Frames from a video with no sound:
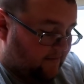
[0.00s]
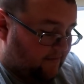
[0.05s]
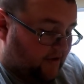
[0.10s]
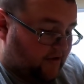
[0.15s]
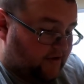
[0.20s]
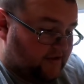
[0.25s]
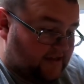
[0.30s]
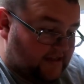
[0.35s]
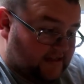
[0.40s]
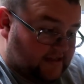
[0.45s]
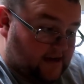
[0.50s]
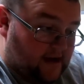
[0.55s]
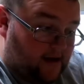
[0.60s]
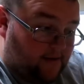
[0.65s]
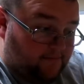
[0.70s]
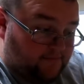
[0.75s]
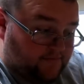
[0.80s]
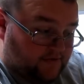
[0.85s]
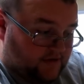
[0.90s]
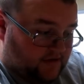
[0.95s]
because this
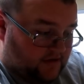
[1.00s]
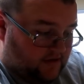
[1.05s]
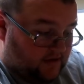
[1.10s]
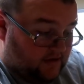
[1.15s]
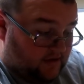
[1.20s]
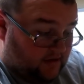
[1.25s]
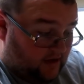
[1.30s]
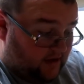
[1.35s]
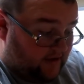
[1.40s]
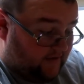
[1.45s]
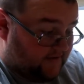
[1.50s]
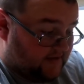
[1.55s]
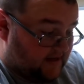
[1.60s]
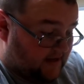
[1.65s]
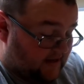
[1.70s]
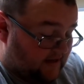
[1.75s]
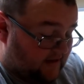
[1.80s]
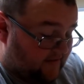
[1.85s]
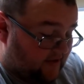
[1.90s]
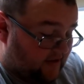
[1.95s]
comes, like you've
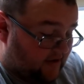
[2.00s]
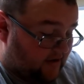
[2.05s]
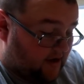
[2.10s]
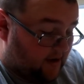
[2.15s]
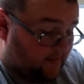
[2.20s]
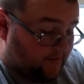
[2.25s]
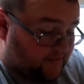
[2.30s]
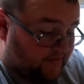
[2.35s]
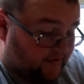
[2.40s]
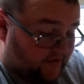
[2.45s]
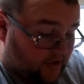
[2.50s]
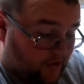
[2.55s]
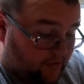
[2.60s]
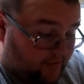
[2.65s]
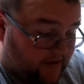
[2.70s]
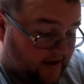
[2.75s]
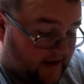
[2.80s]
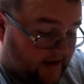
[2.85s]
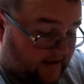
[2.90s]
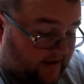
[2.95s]
seen in the video, it comes with an
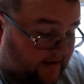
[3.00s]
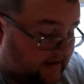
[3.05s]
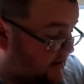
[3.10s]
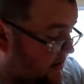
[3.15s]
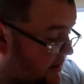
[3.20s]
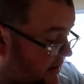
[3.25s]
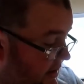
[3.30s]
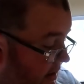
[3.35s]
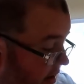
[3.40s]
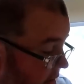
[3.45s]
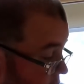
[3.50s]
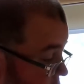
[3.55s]
open end and then